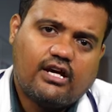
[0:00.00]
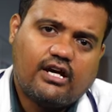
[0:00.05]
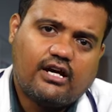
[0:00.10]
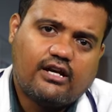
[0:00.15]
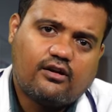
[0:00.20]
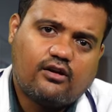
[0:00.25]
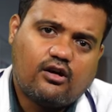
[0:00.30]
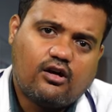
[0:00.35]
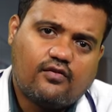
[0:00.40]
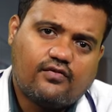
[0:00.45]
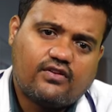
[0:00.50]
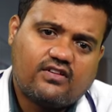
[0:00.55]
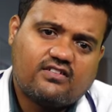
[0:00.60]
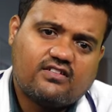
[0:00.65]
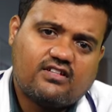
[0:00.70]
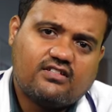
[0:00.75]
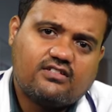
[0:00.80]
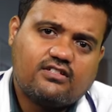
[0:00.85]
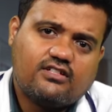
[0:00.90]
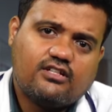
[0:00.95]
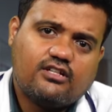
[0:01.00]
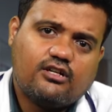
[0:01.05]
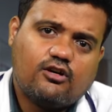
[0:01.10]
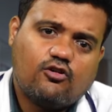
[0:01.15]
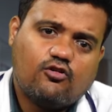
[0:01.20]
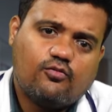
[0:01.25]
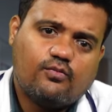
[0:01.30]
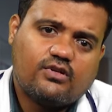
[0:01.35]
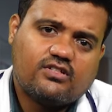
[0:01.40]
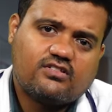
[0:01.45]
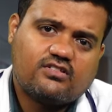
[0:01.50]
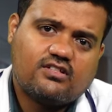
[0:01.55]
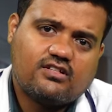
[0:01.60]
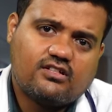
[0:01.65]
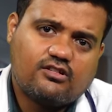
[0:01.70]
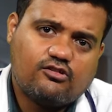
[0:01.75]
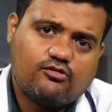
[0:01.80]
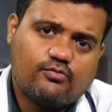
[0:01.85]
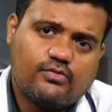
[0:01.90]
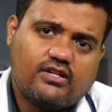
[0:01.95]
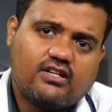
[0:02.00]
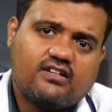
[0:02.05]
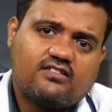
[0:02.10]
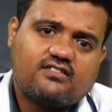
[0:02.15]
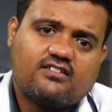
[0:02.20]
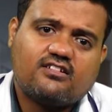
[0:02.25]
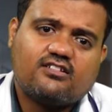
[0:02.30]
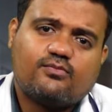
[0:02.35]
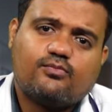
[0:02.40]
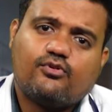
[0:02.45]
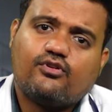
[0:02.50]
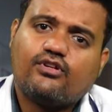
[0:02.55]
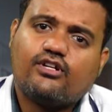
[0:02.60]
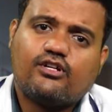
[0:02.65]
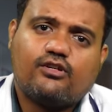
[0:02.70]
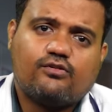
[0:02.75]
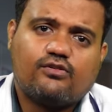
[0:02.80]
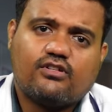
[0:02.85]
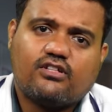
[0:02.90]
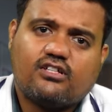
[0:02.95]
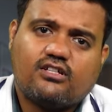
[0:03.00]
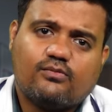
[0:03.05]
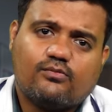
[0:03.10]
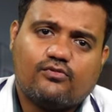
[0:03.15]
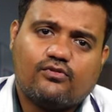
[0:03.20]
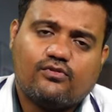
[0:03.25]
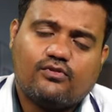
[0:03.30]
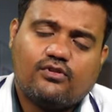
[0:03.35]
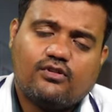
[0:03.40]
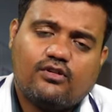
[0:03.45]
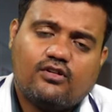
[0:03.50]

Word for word: and after surgery how much the tumor has responded to the chemo.